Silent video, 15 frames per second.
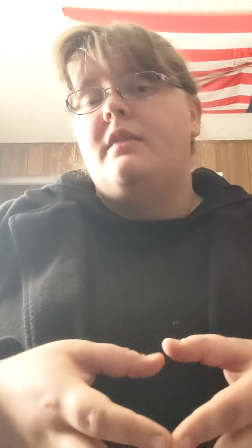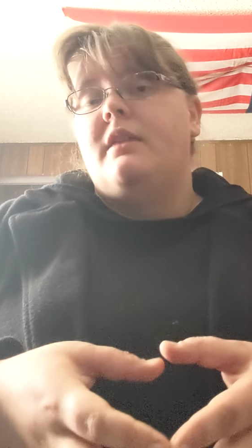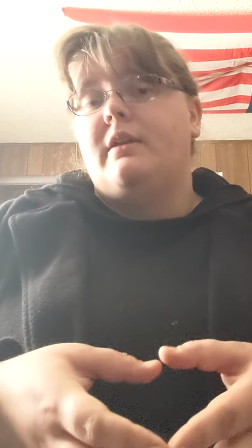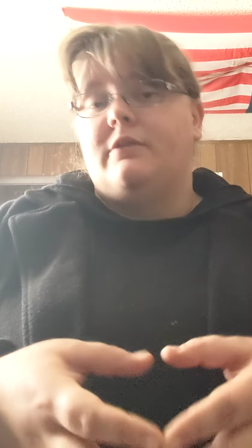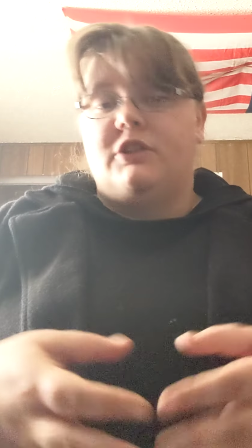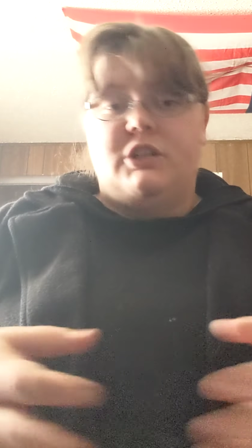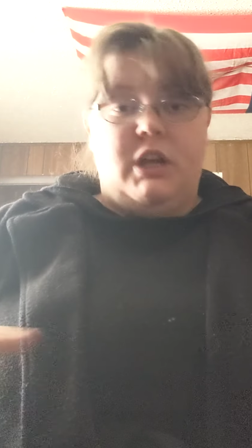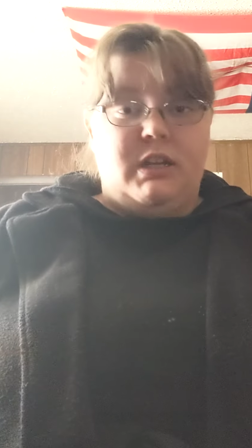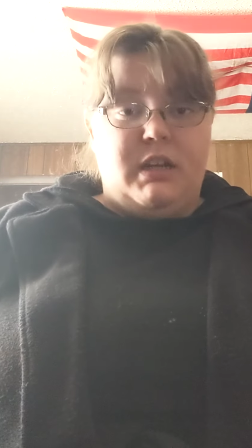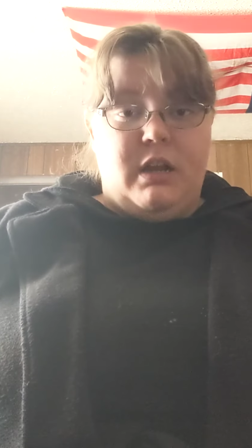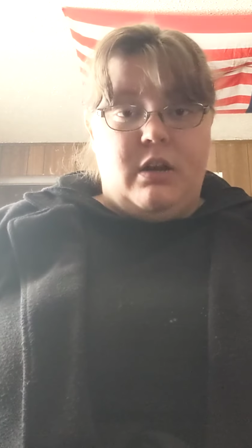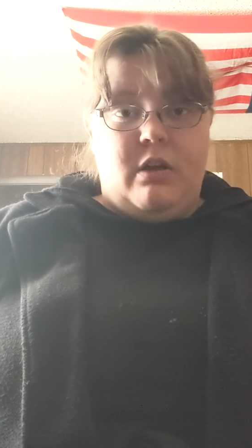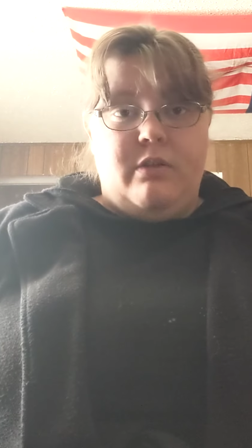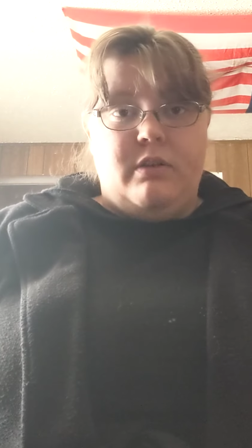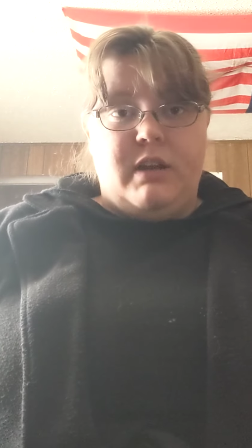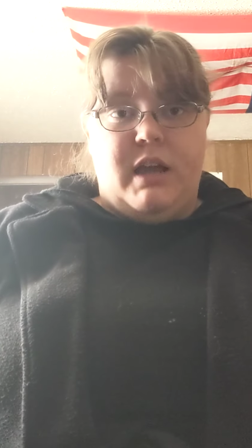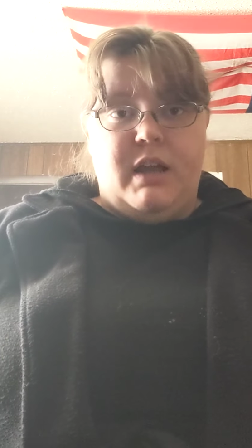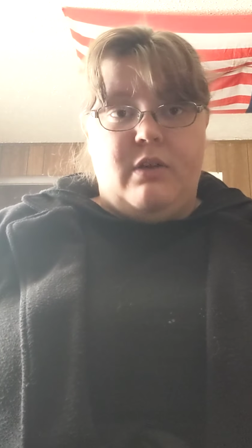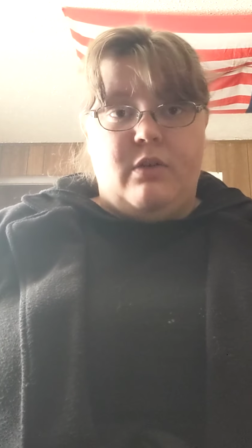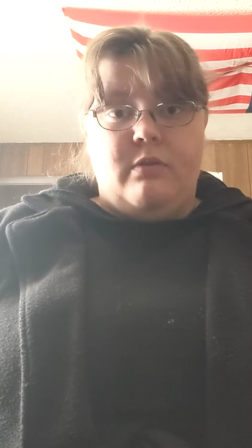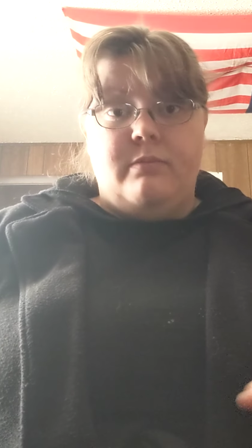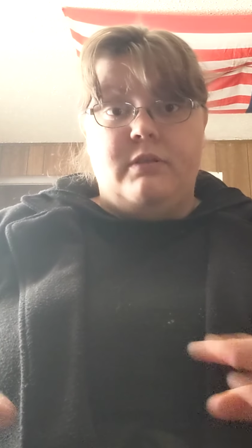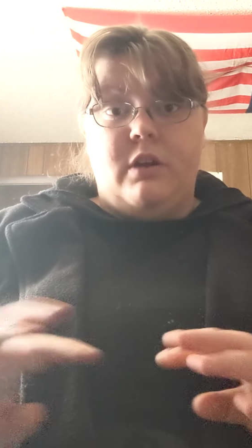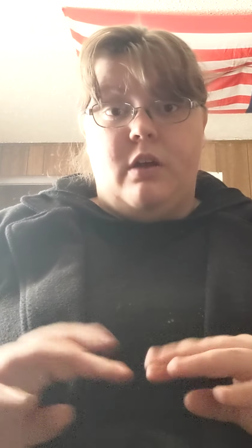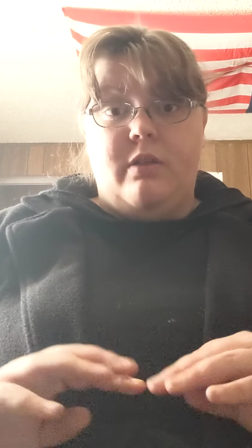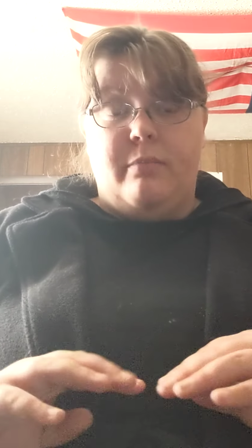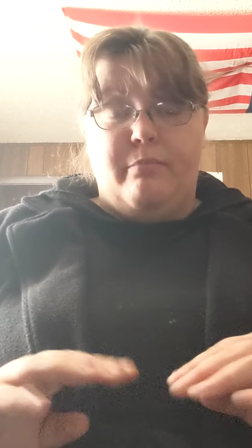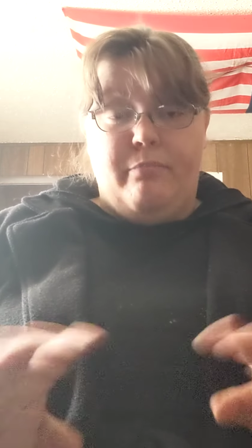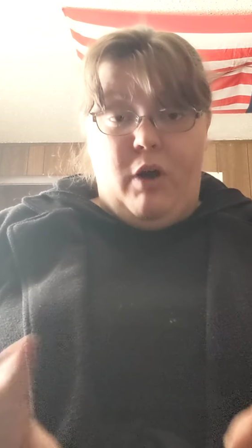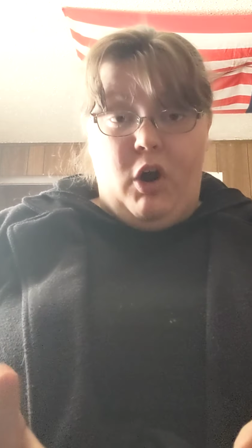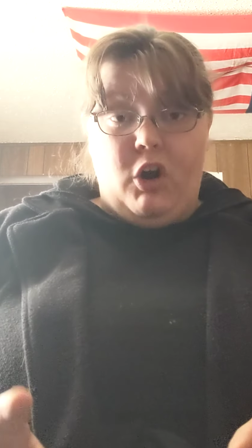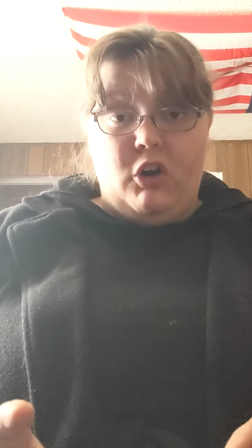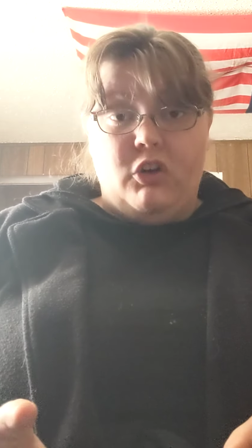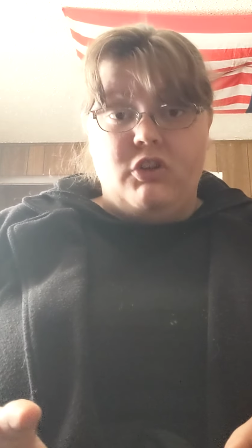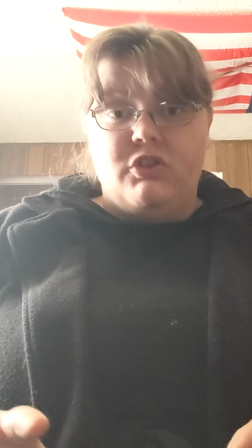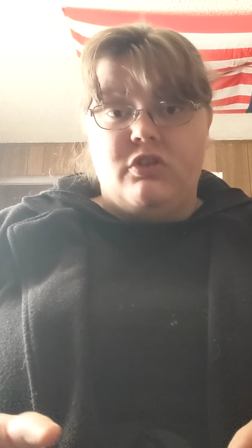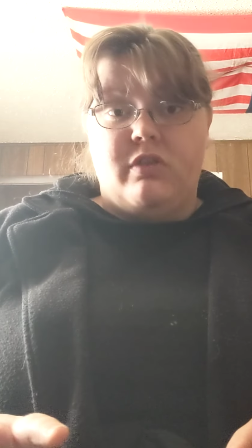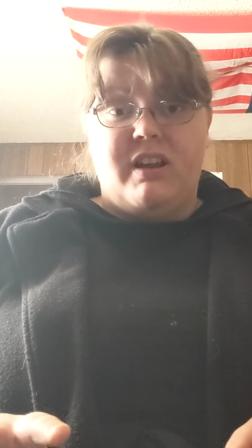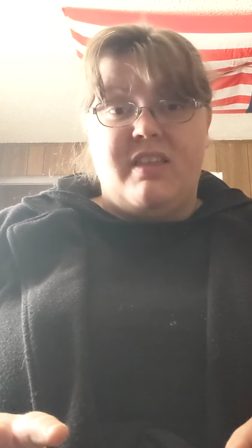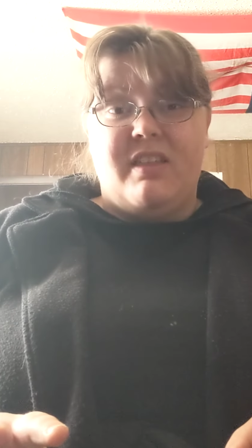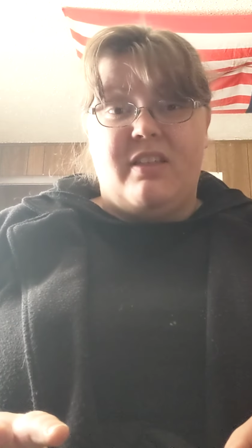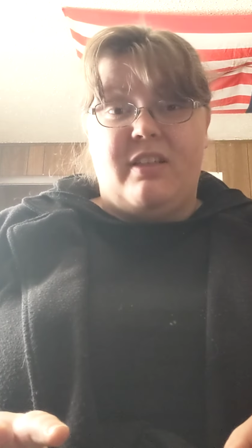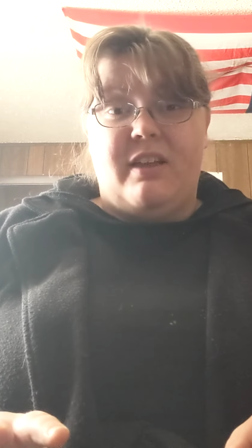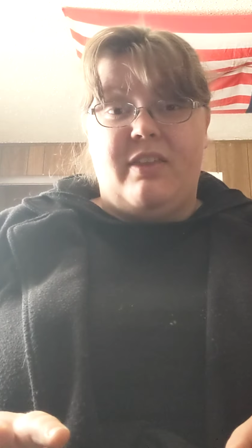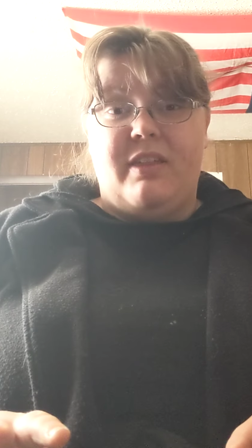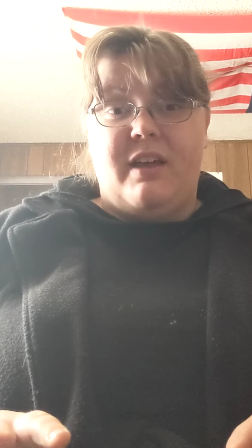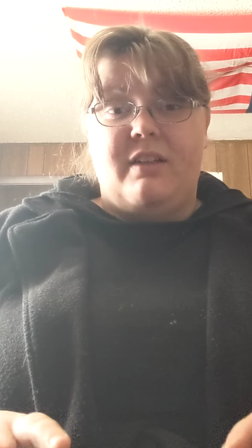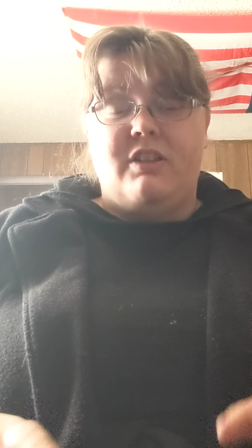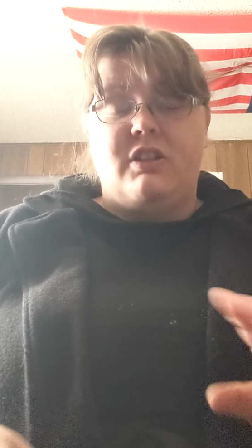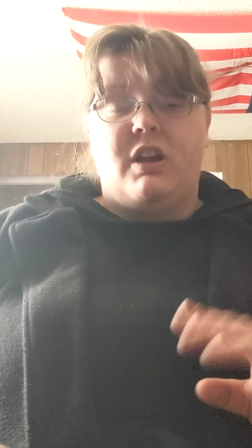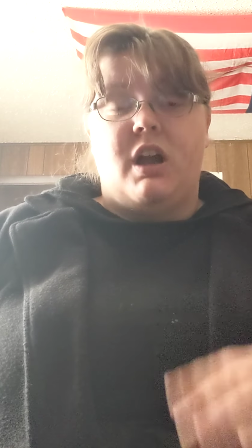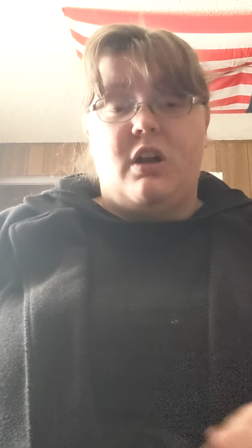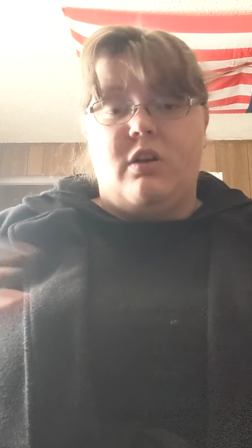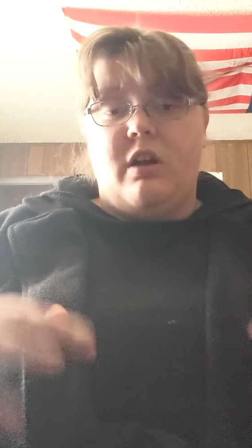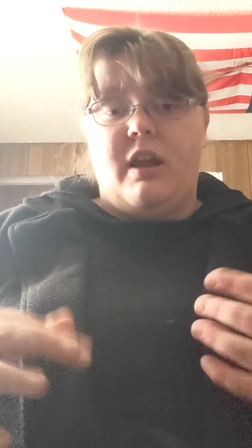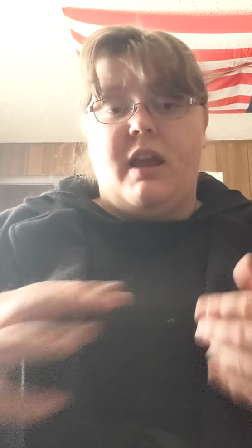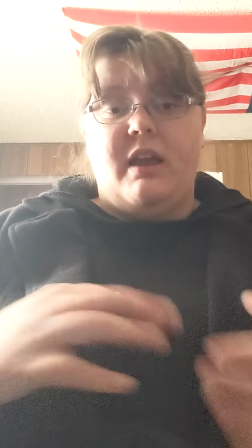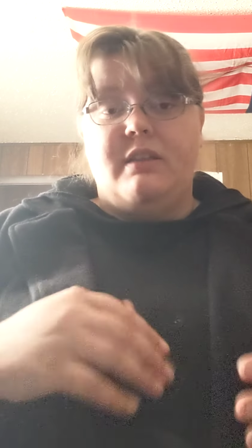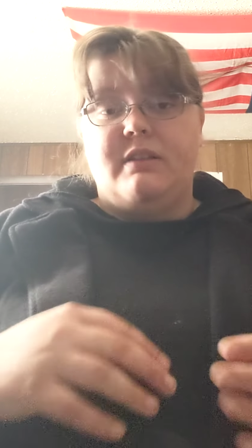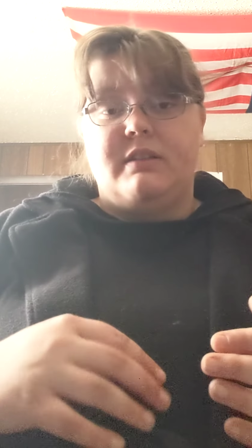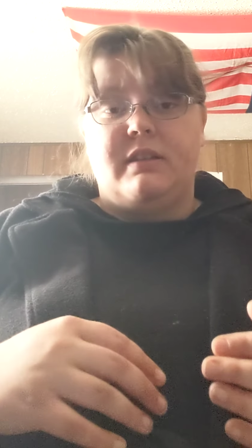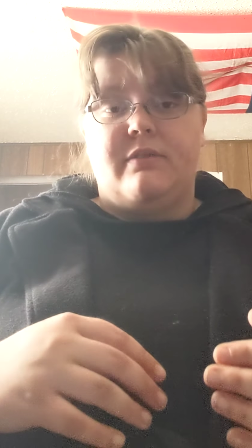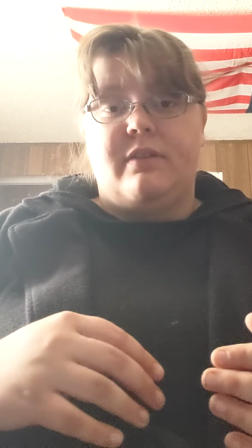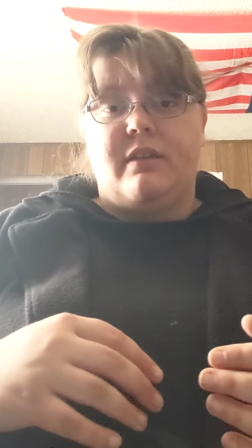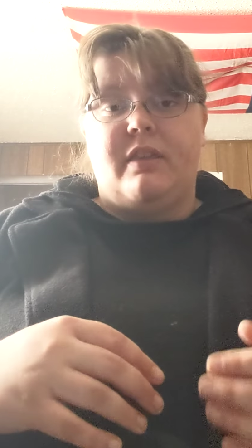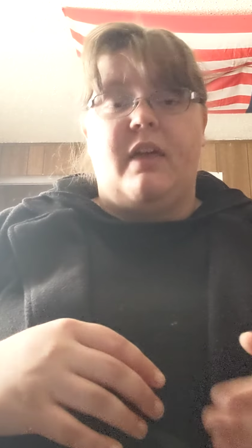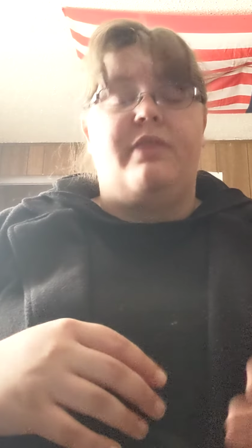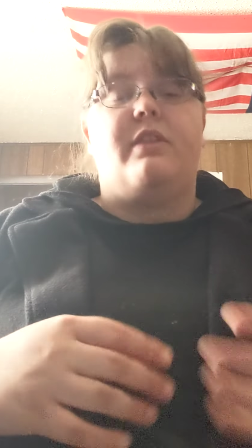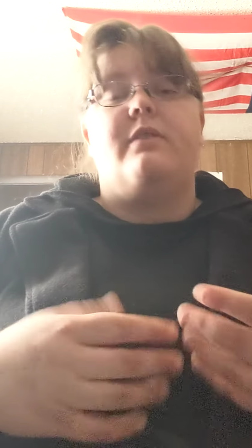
They've shut down all their dining rooms, all the bars or anything like that to congregate and stuff like that.